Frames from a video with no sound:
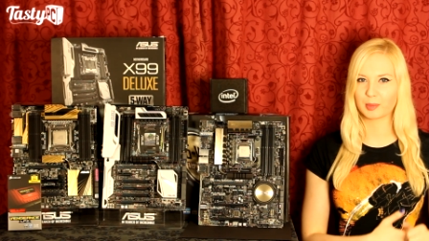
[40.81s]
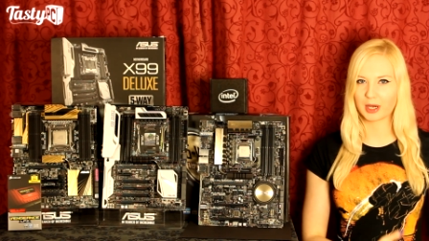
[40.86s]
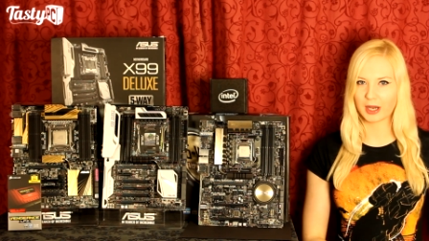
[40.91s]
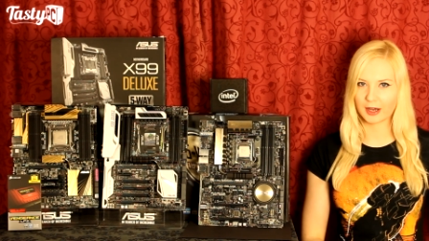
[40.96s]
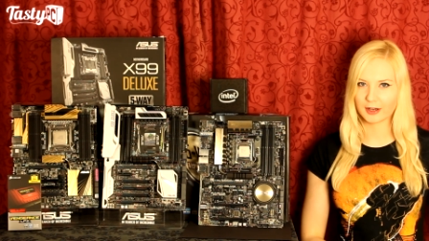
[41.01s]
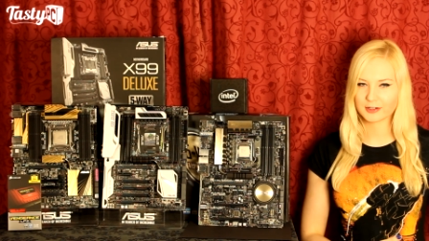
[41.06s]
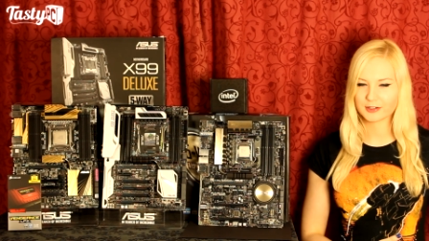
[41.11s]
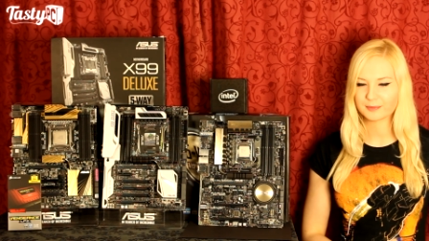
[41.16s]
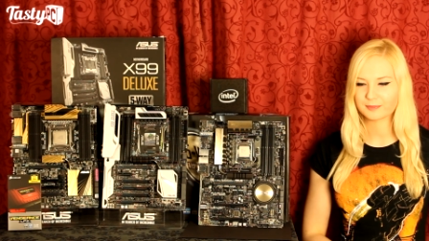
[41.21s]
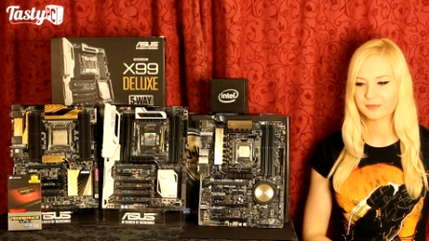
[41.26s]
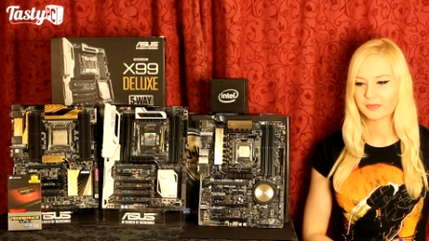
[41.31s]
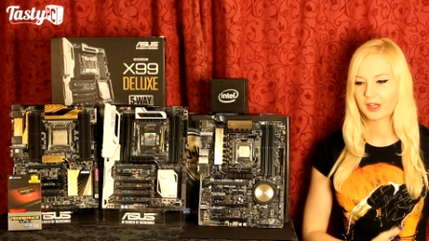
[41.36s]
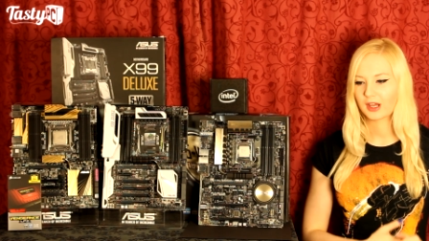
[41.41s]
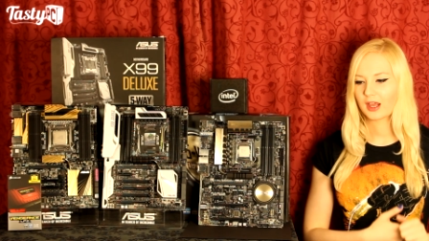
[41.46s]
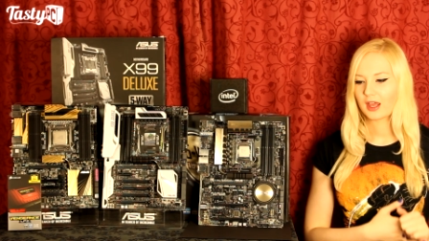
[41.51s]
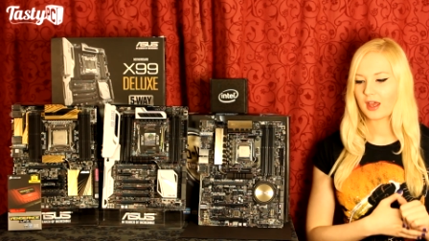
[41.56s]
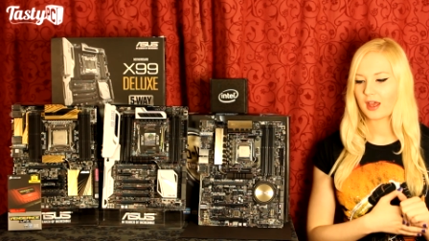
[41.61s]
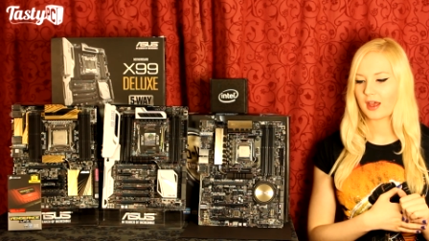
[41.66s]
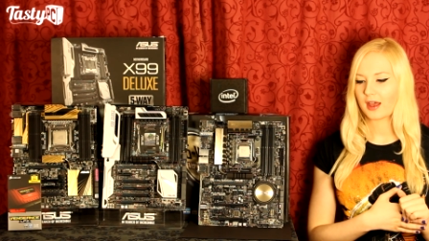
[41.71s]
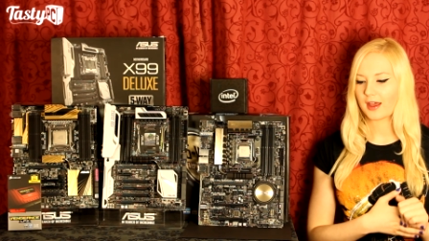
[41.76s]
But
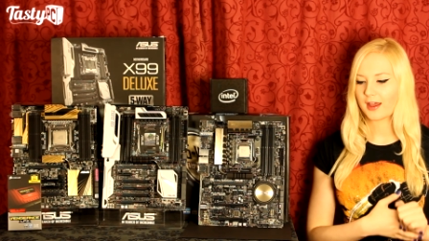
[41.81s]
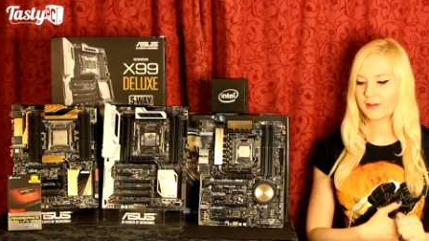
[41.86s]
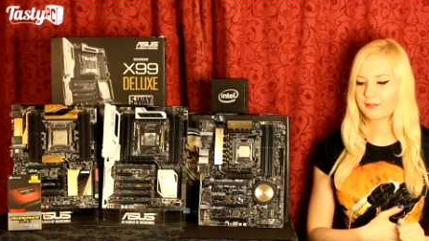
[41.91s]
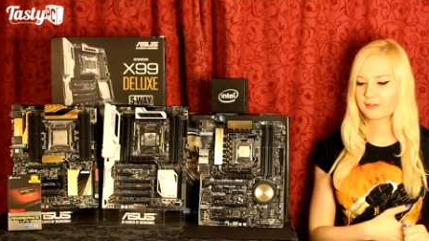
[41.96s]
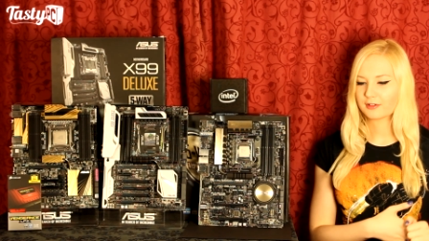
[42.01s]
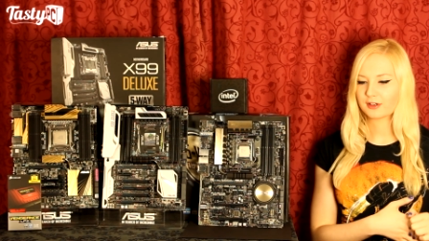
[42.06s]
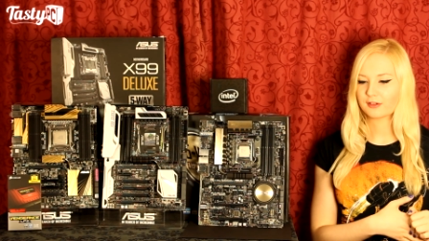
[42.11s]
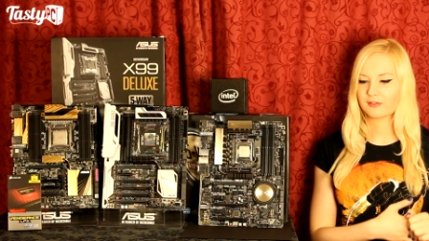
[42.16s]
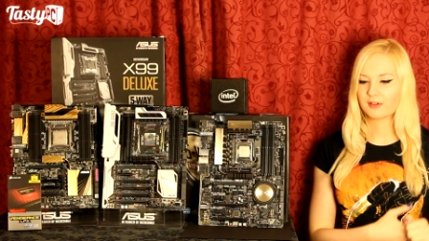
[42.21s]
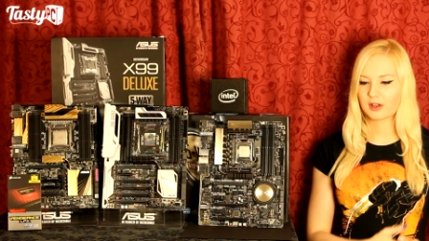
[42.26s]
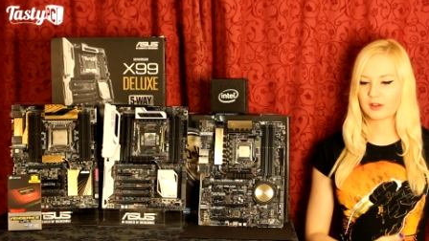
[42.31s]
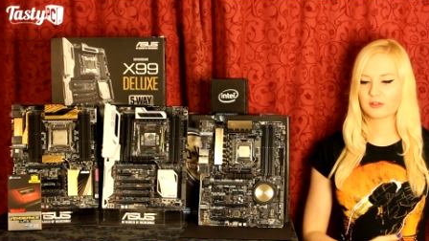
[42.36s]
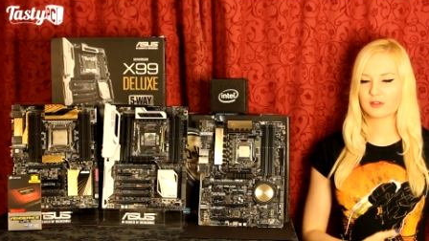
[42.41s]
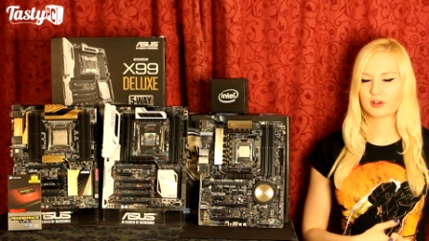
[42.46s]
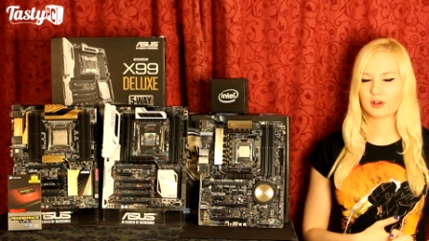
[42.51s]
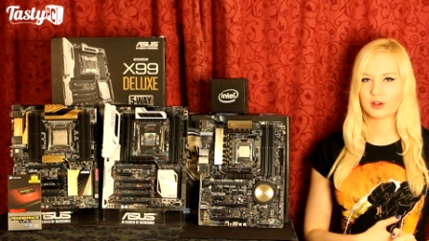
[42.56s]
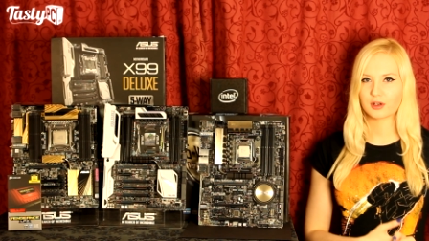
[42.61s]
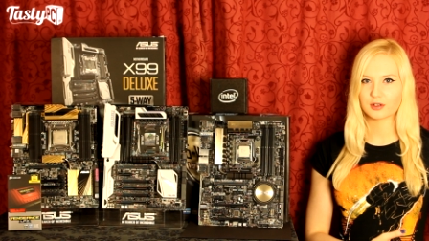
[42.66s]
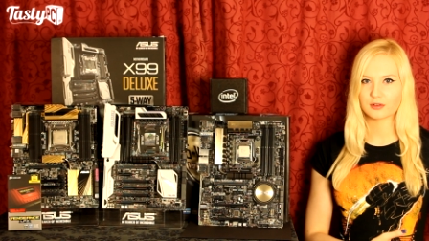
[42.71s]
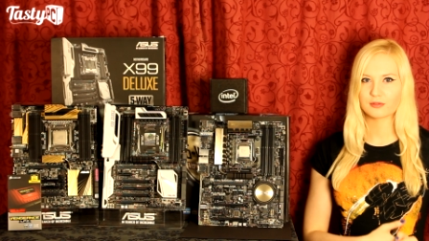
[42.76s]
everything
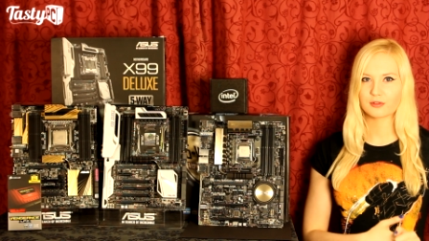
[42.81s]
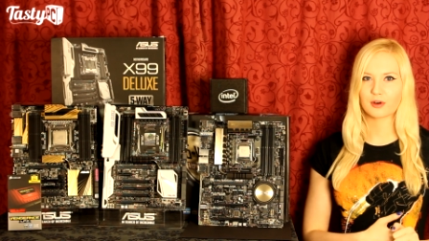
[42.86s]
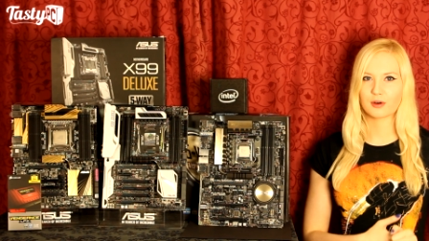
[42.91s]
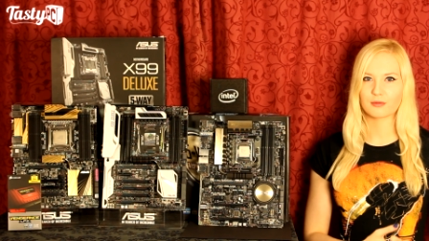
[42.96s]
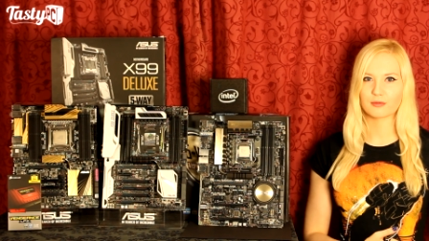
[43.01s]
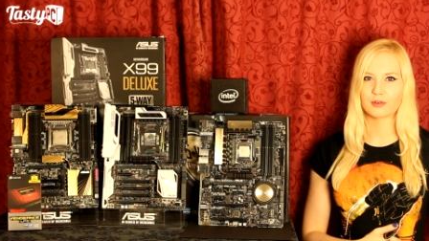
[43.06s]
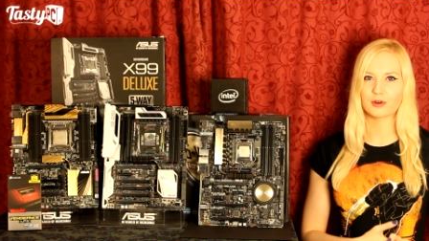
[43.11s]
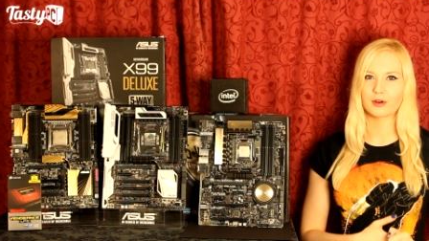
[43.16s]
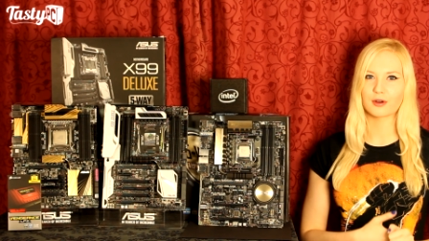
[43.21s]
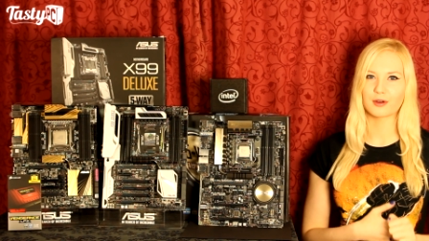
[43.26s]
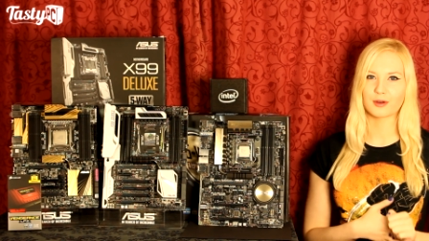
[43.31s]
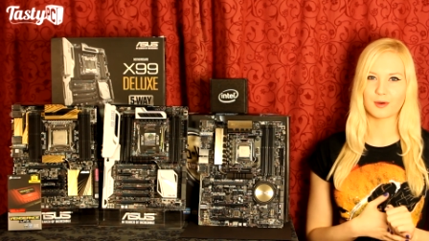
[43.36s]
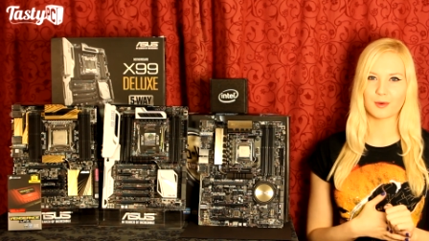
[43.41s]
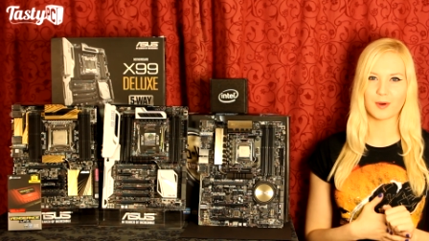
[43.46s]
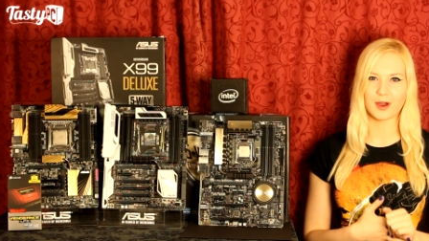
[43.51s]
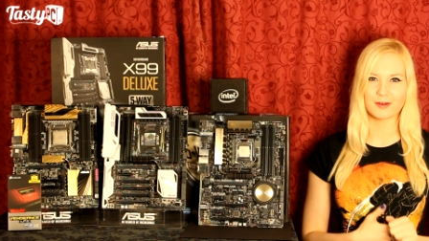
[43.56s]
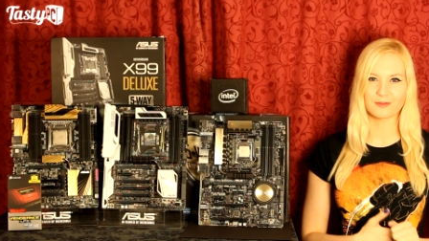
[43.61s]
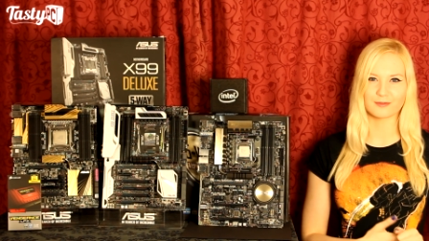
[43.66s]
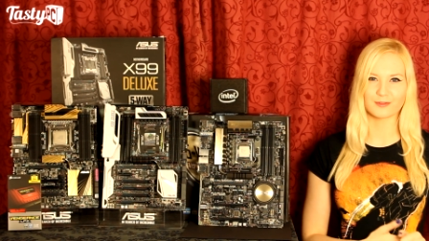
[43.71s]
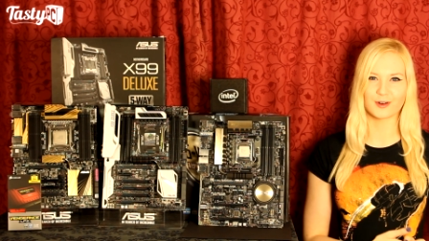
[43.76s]
that could have gone wrong
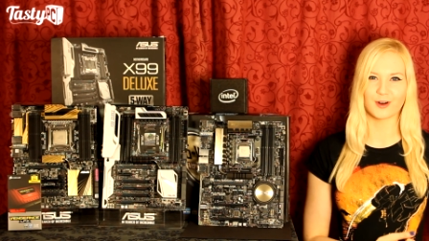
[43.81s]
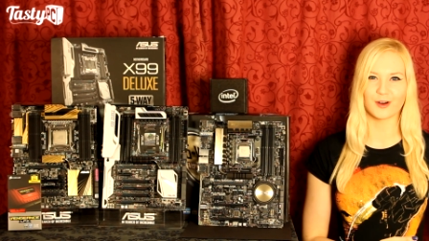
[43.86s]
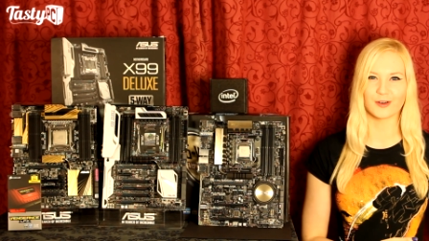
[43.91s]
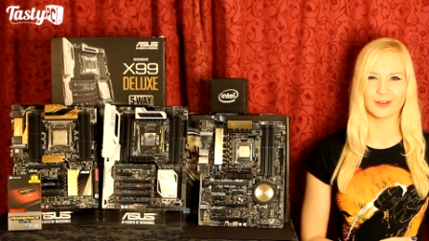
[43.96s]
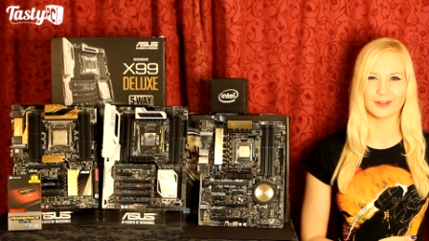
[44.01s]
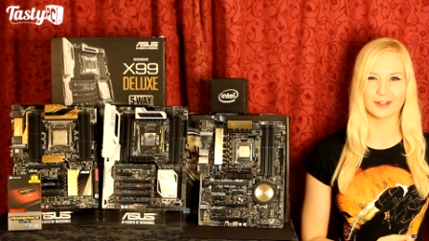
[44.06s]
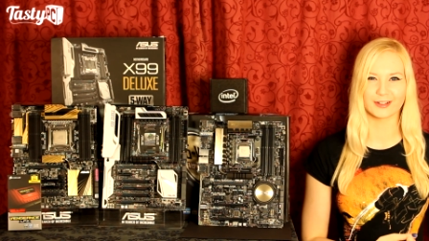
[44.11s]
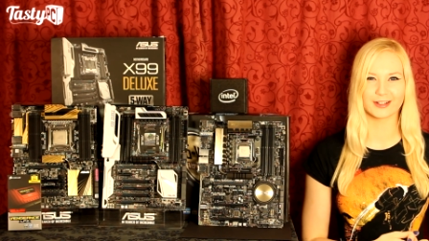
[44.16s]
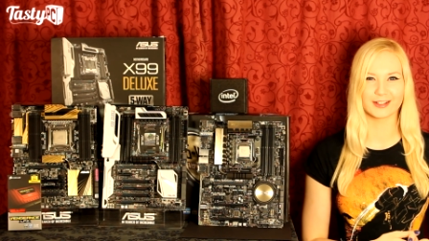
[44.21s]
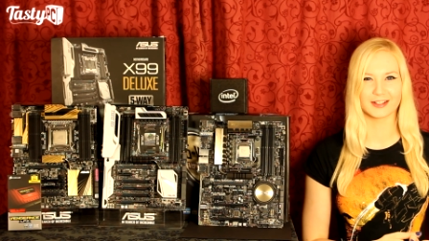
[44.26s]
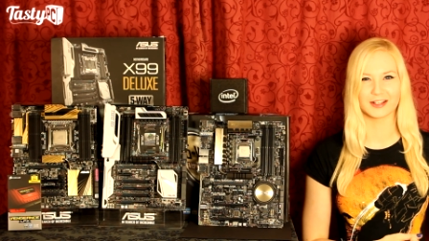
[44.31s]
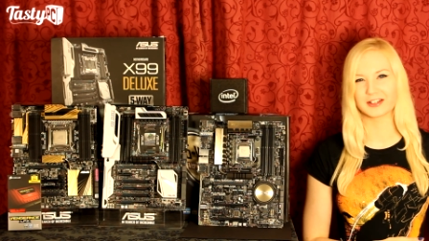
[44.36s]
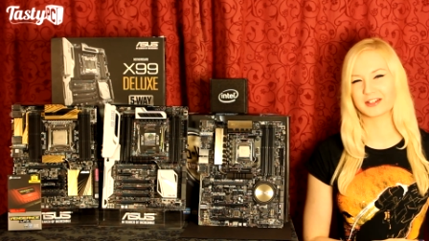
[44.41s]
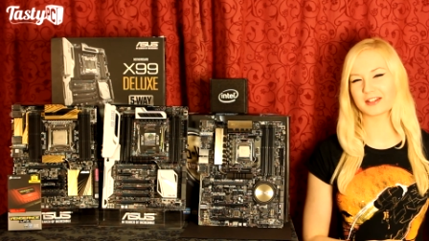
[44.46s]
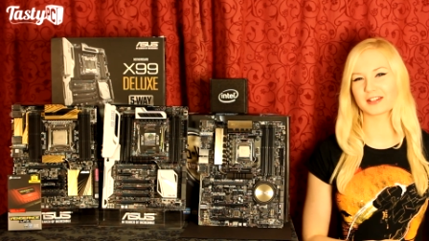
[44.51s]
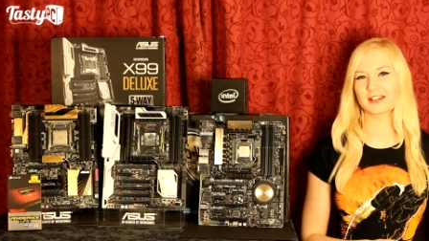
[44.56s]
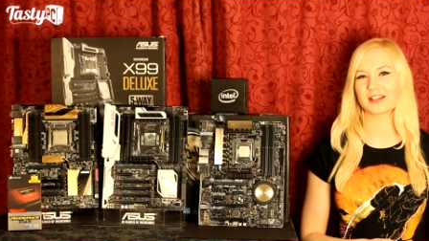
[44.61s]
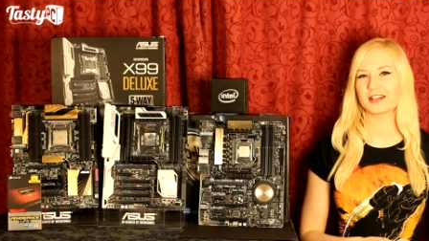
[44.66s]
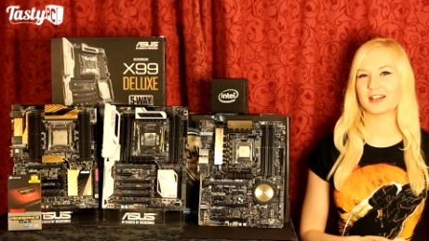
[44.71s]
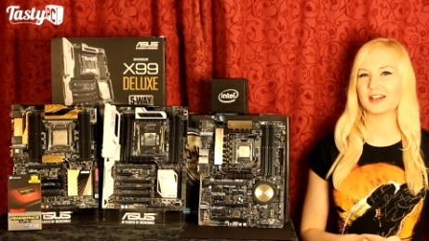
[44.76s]
went wrong.
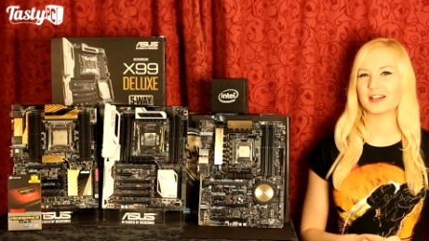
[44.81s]
Like,